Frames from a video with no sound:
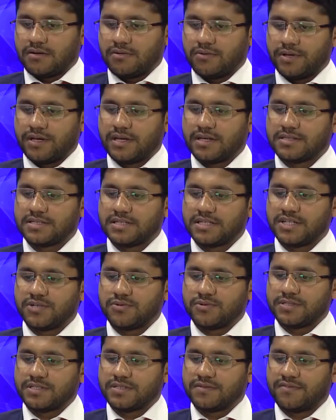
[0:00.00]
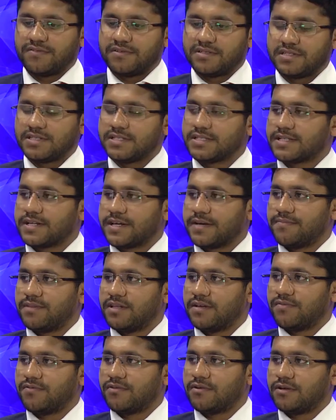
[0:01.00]
we can say that it was the first step,
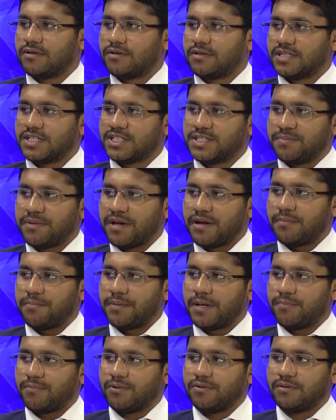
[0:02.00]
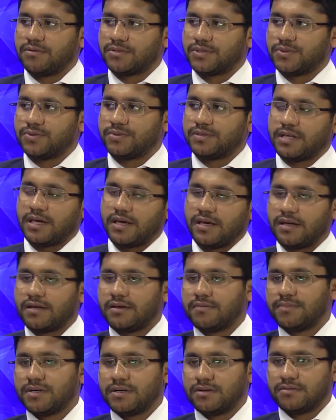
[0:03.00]
like for Kashmiri people to think
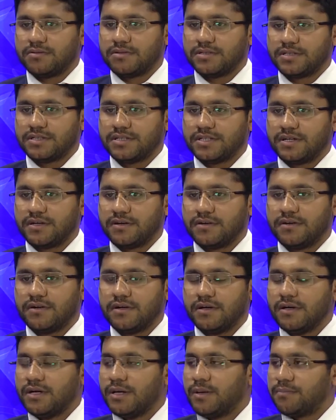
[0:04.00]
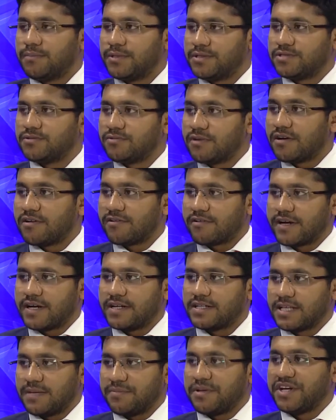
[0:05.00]
about their personal
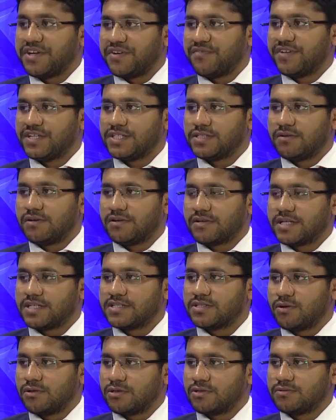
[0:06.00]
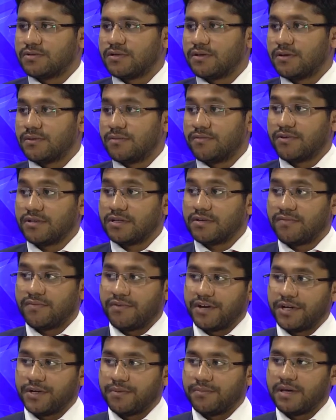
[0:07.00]
rights, I mean individual rights, also for the
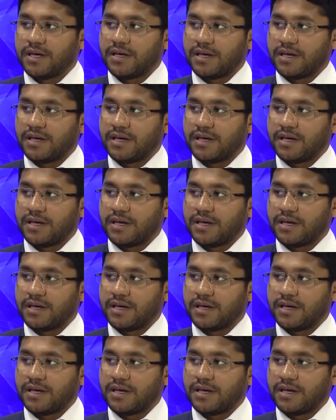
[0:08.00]
freedom,